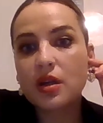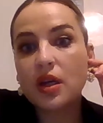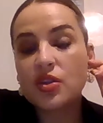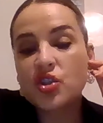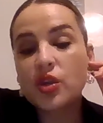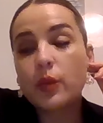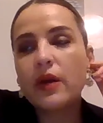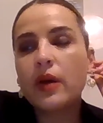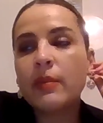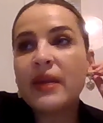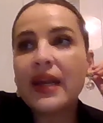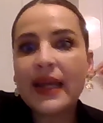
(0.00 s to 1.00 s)
So
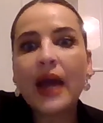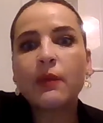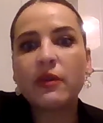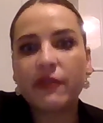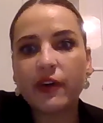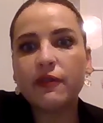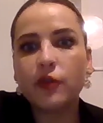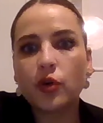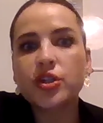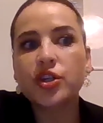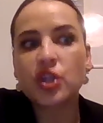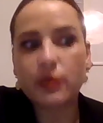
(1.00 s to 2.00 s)
again, we're very
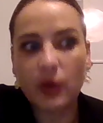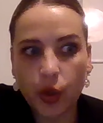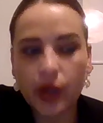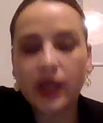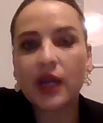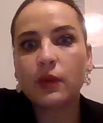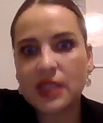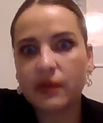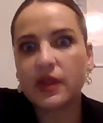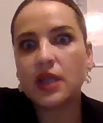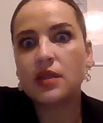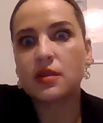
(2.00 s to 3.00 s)
fortunate to be working with some of
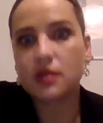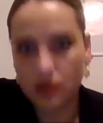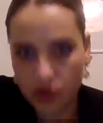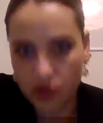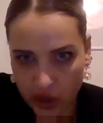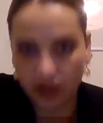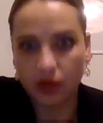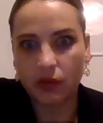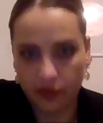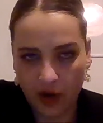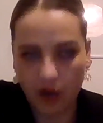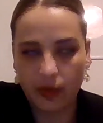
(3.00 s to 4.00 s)
these chicken
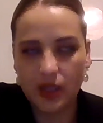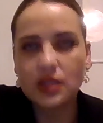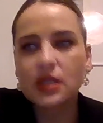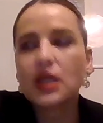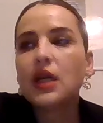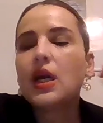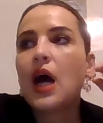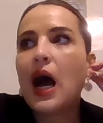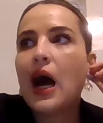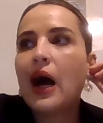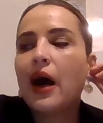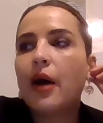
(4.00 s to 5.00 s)
farmers.
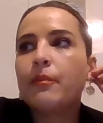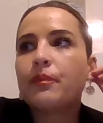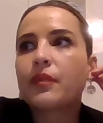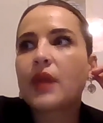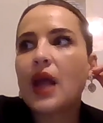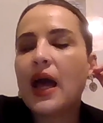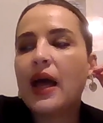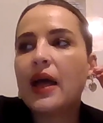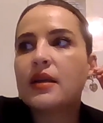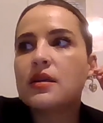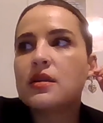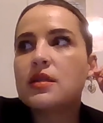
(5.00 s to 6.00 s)
And
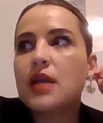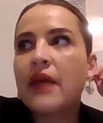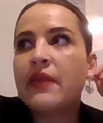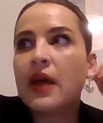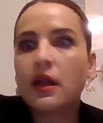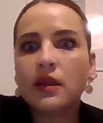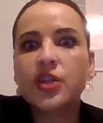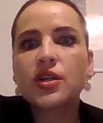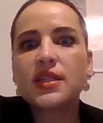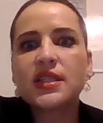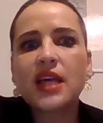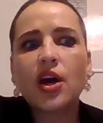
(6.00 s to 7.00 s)
they'll
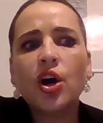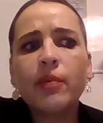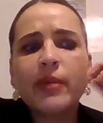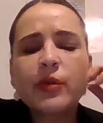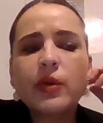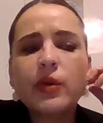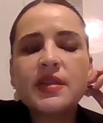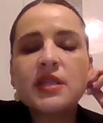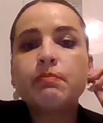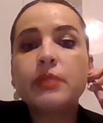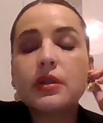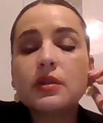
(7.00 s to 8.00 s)
literally say, oh, but we're busy
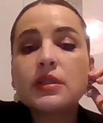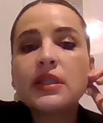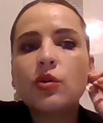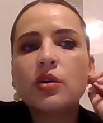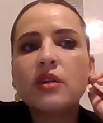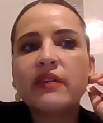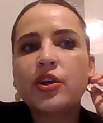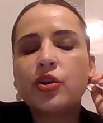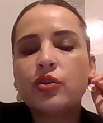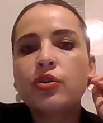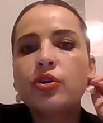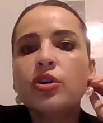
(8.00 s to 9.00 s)
building all of our new
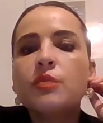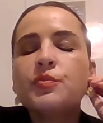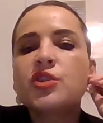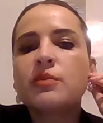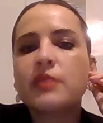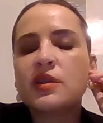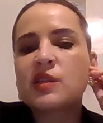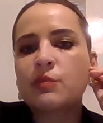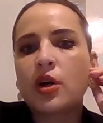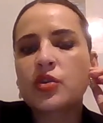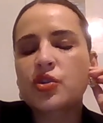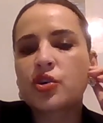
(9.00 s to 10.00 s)
coops to be
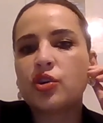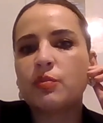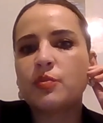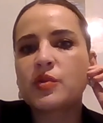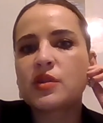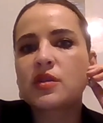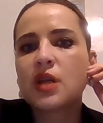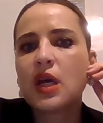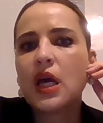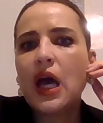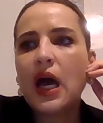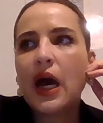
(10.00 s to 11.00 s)
smart coops.
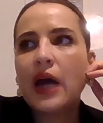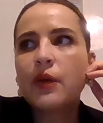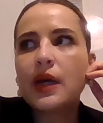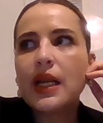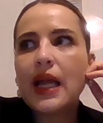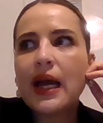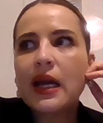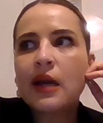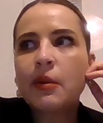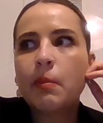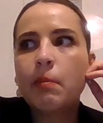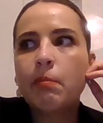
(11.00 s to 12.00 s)
And we're like,
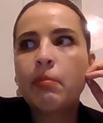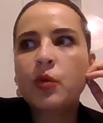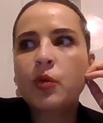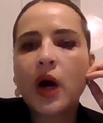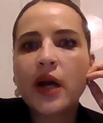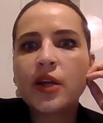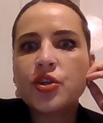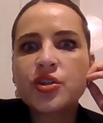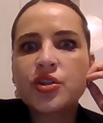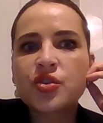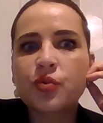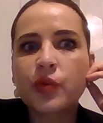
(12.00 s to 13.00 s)
but why don't you
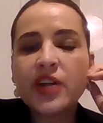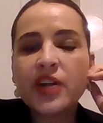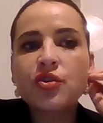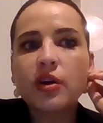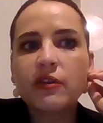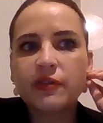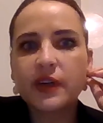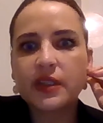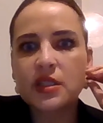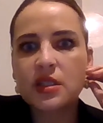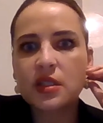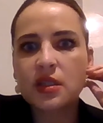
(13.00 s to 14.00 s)
just retrofit
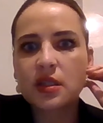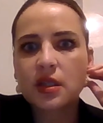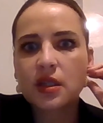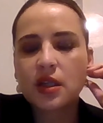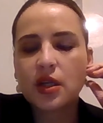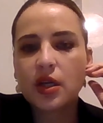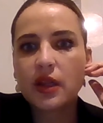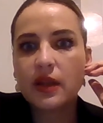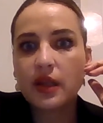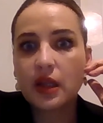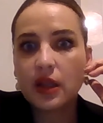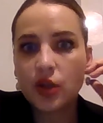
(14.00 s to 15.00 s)

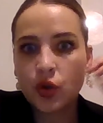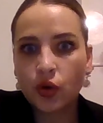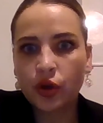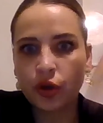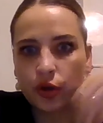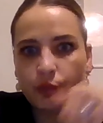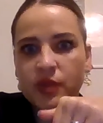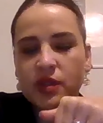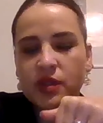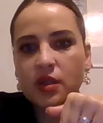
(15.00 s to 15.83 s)
your coops,